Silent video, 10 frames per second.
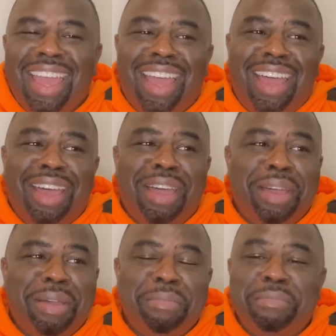
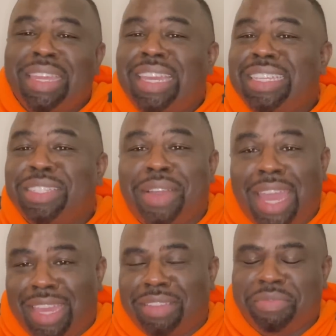but he's
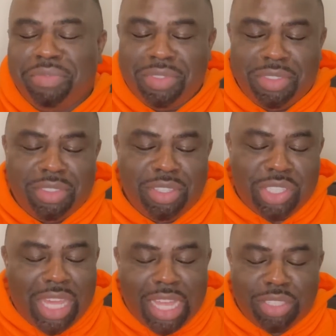okay. So
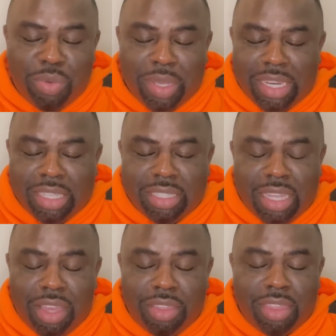shout out to Quick and his
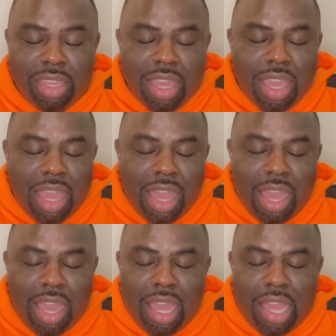health.
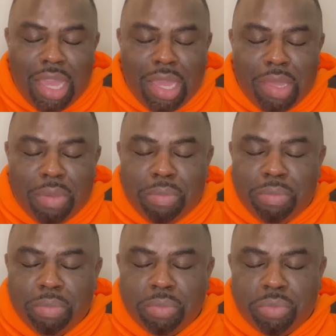You
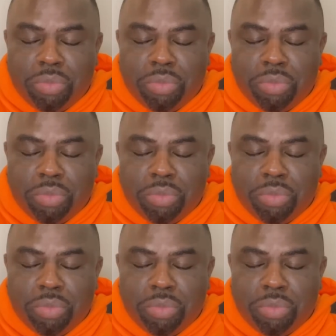know,